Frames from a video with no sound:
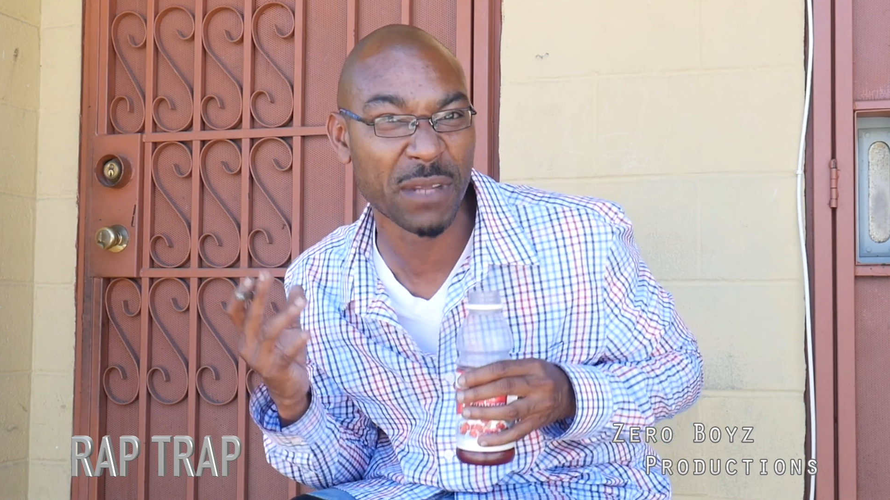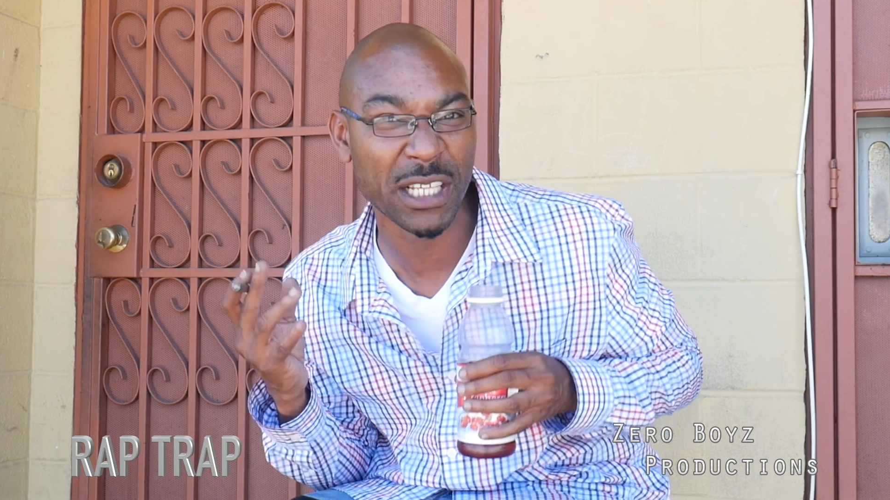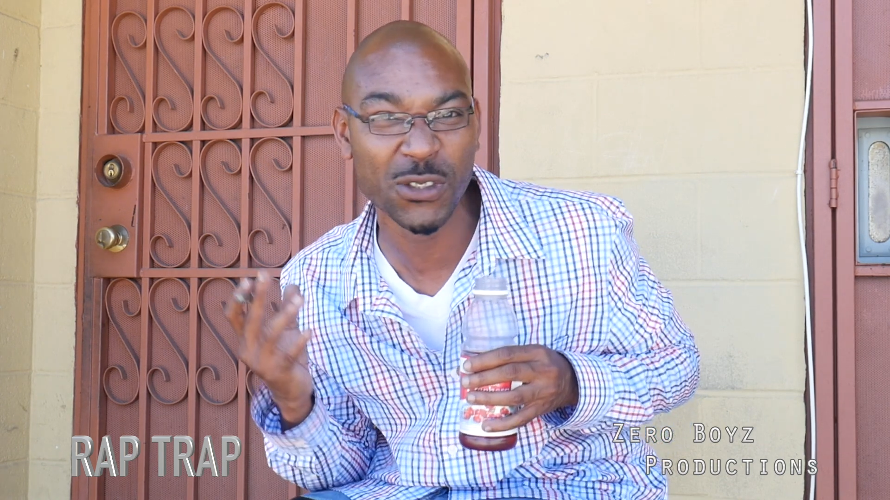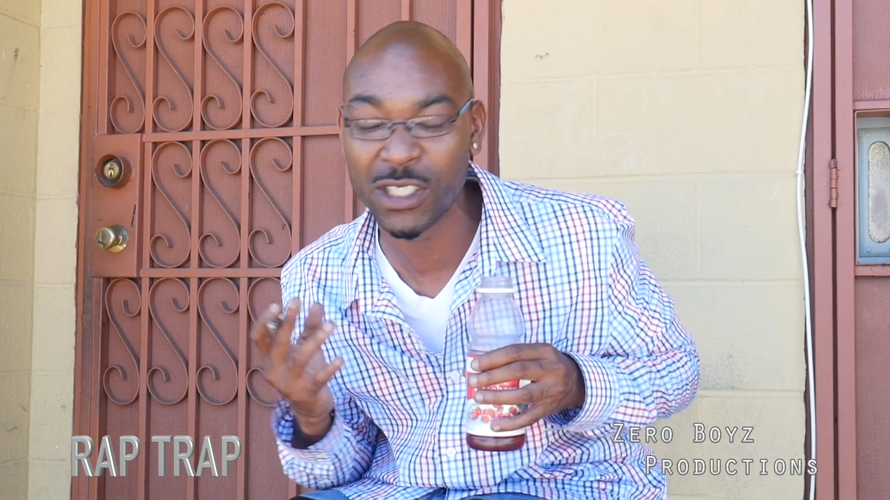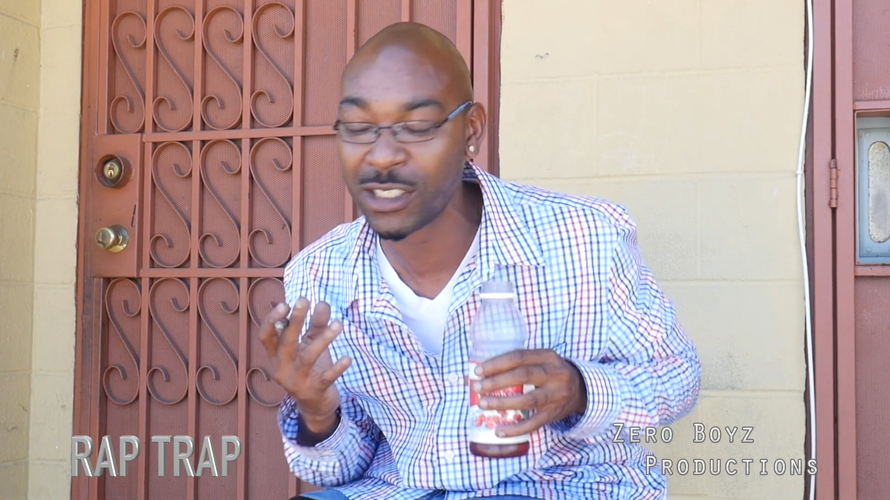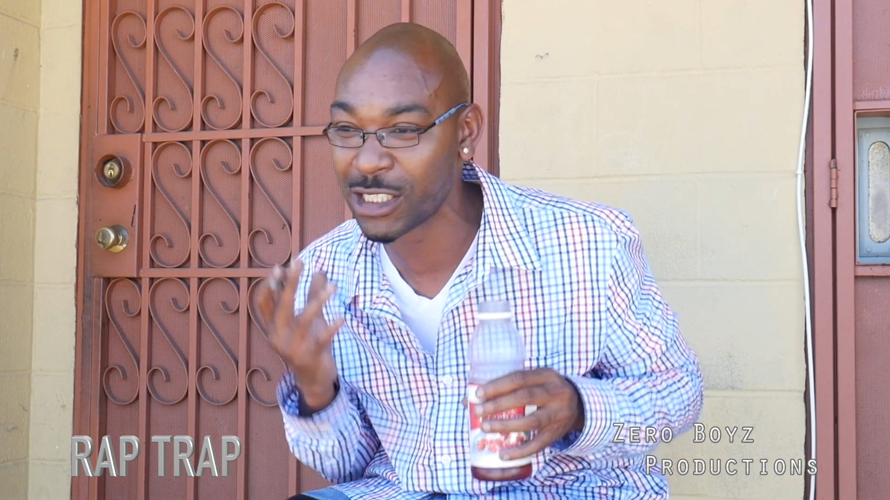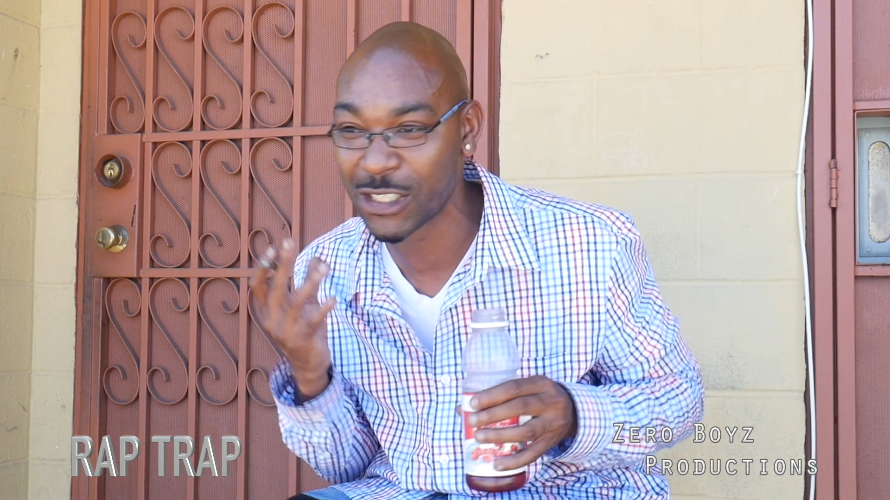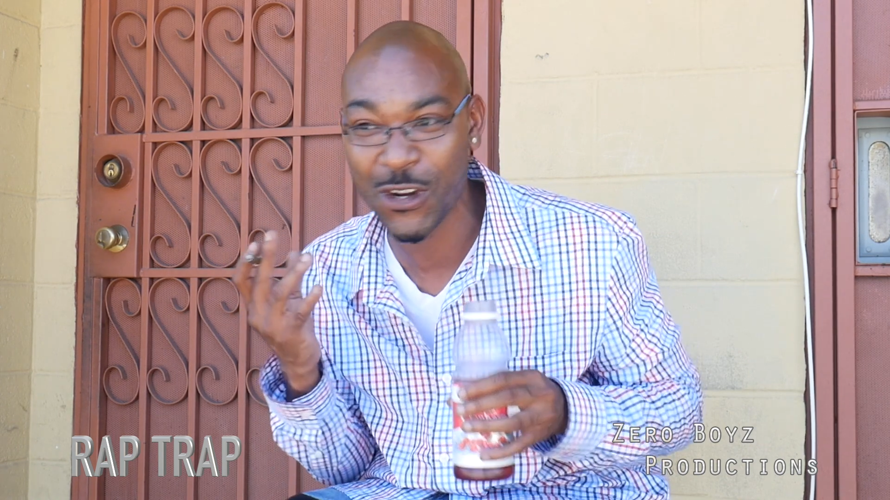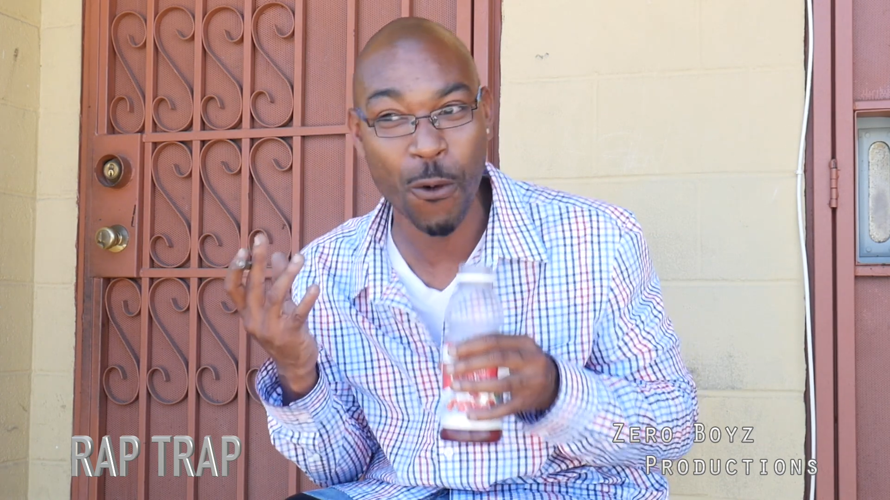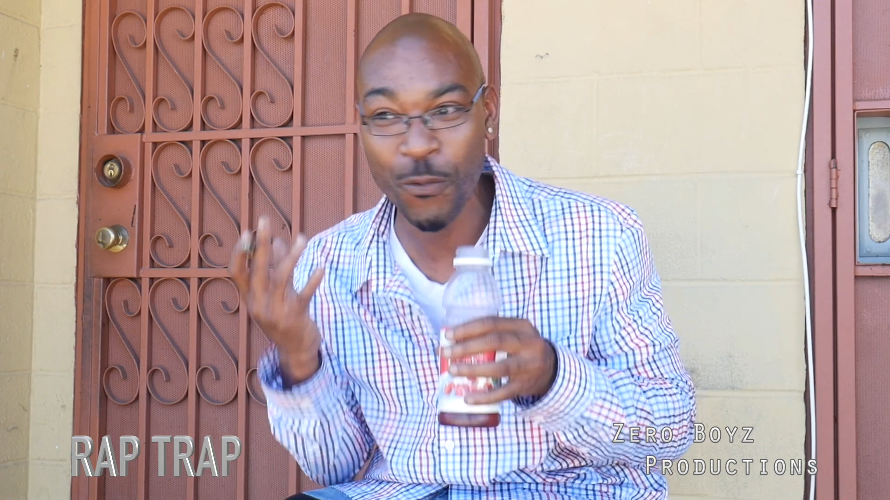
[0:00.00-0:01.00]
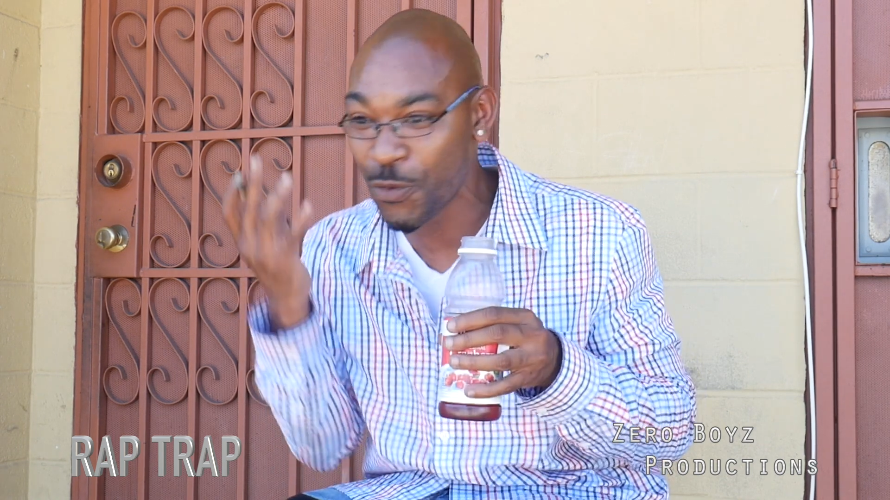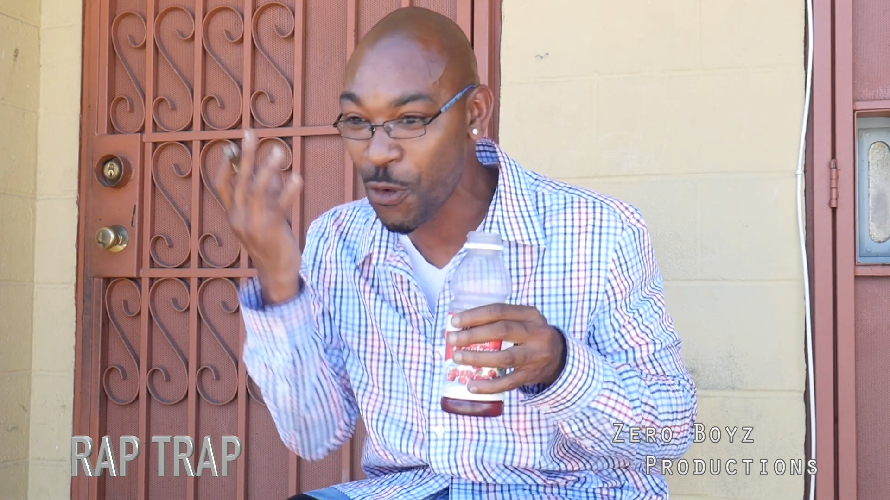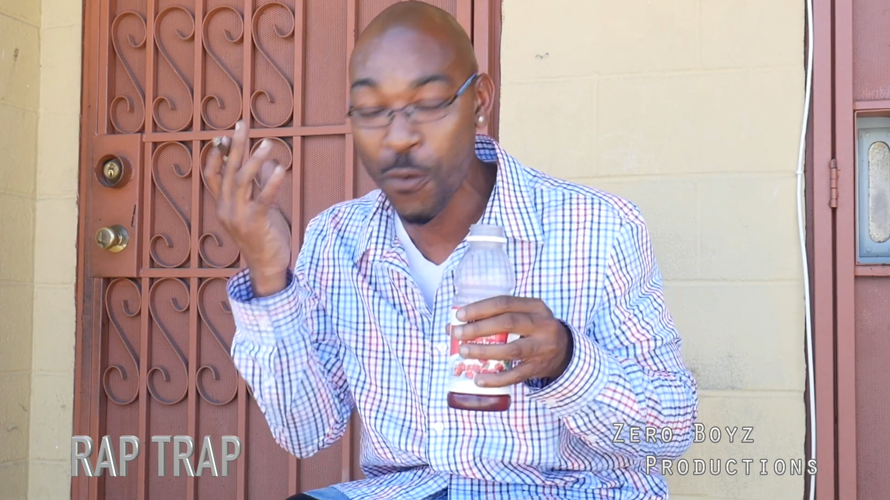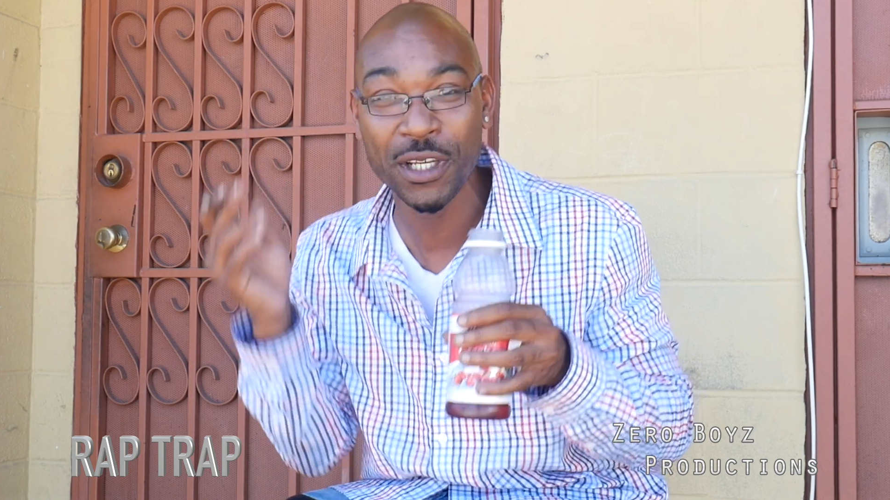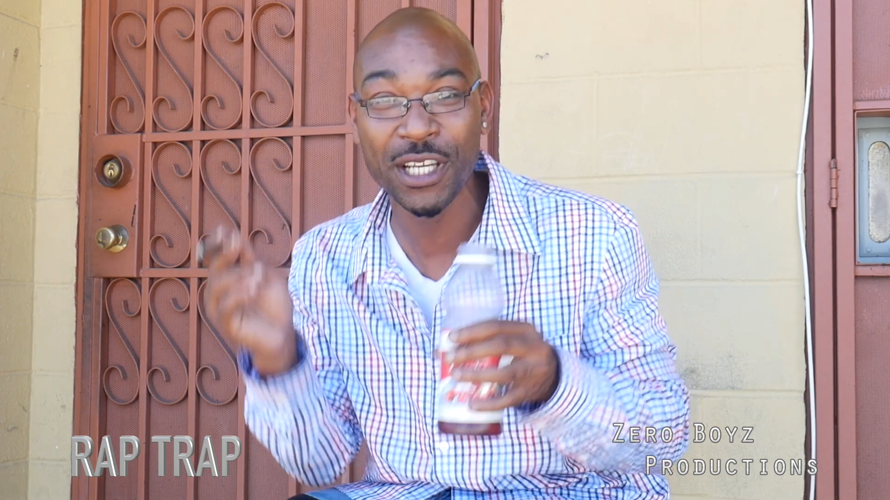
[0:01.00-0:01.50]
they used to just go
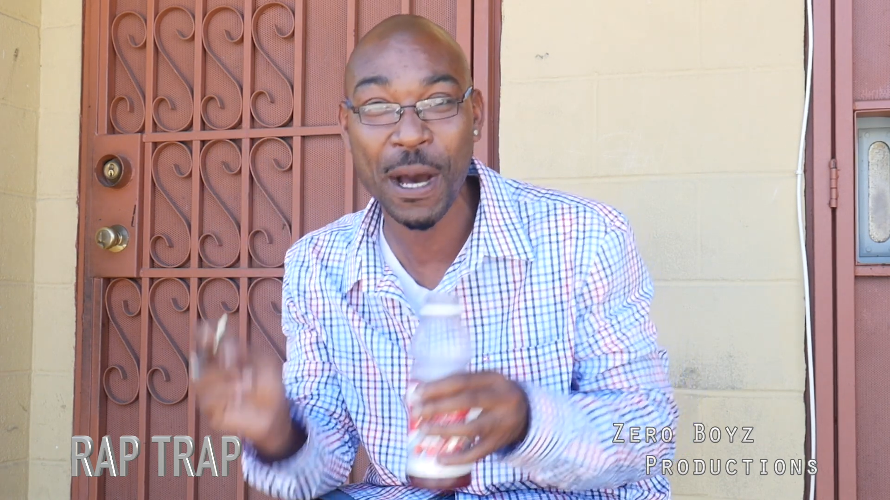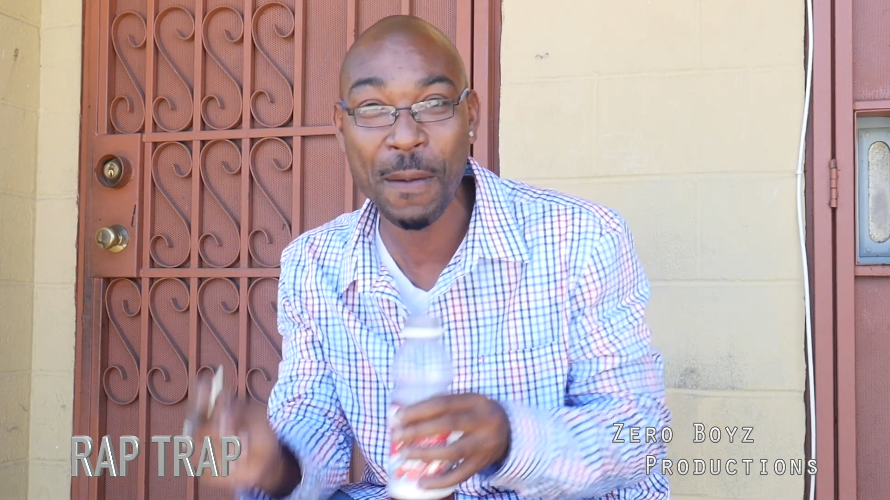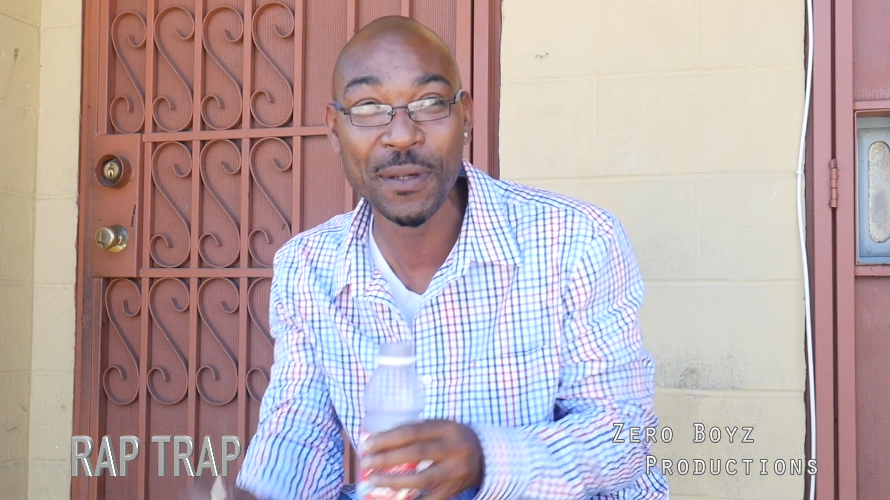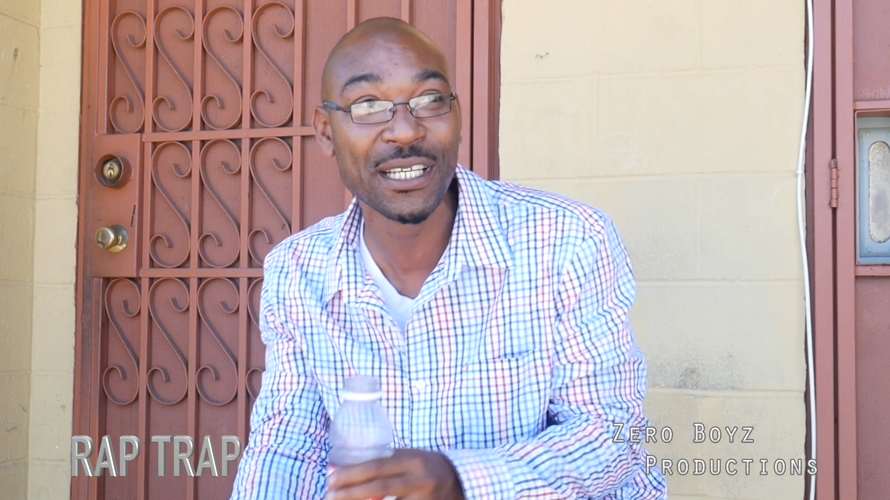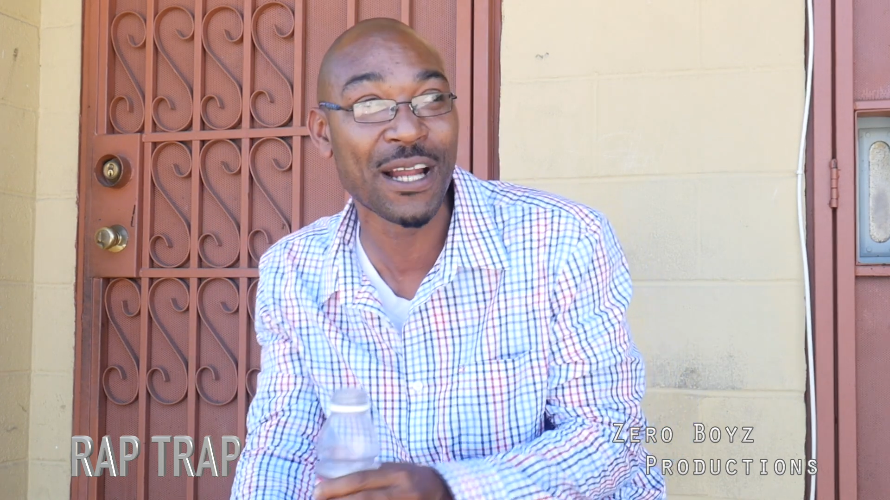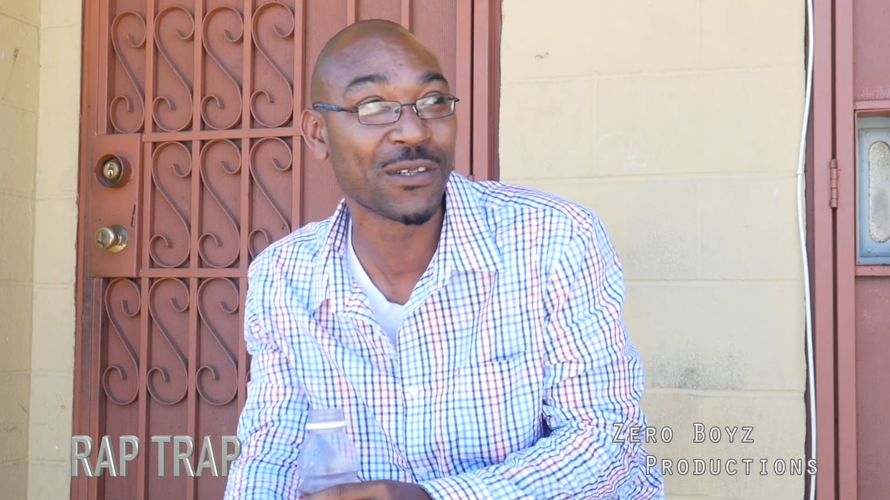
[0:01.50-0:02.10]
through me, you know what I mean?